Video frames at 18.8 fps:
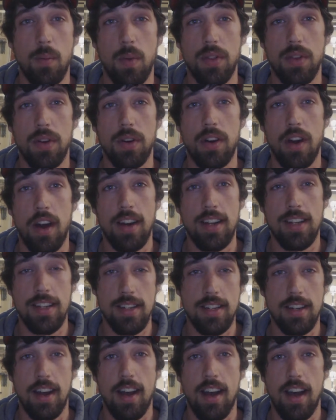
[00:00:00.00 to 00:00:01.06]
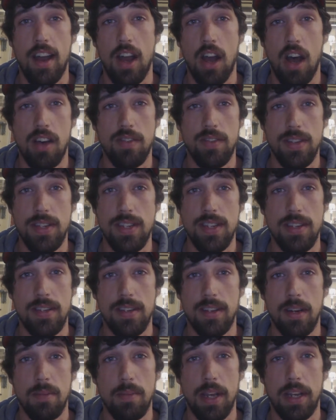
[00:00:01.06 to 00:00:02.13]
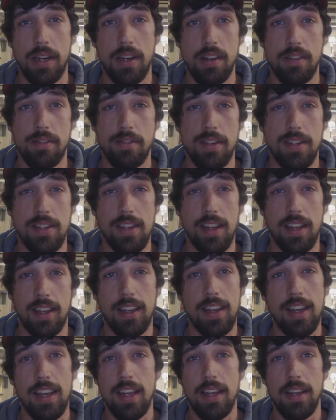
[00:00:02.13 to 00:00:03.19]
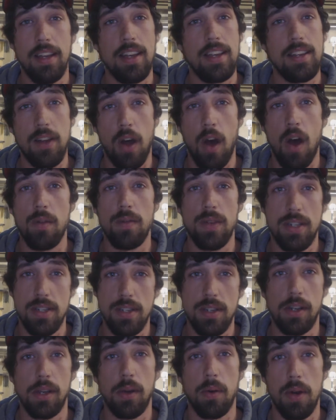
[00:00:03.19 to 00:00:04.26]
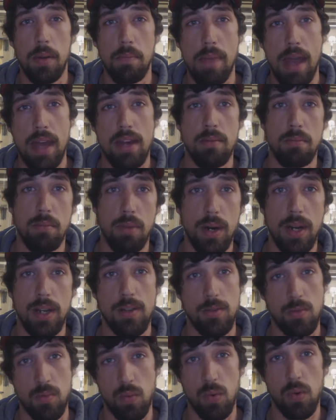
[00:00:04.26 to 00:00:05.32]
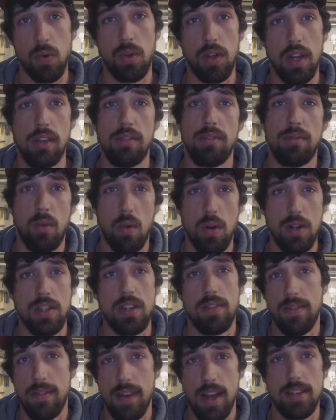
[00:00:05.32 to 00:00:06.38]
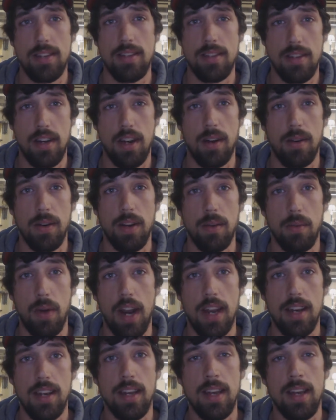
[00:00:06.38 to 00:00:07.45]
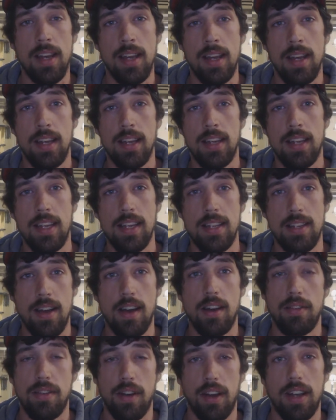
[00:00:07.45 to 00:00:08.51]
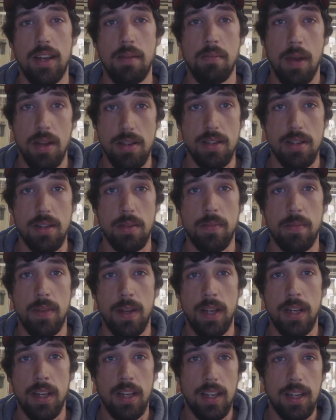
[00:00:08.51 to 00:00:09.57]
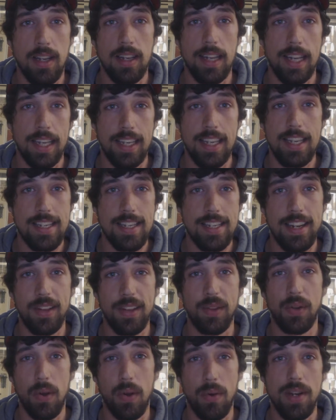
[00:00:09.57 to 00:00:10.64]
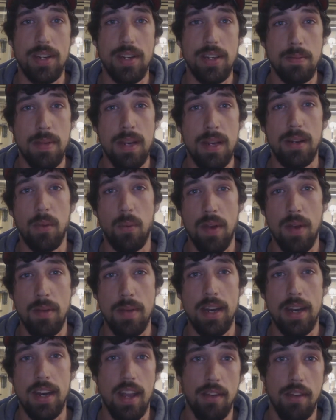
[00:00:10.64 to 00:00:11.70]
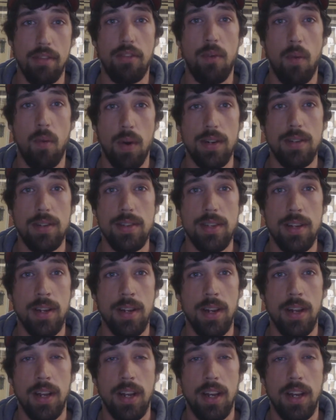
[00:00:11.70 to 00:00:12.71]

whether or not he's in a high office isn't going to make a difference. Like, he's obviously going to bend and break his rule if forced, if necessary, right? He's not a fucking Muslim. Like, he's still going to speak to women if forced,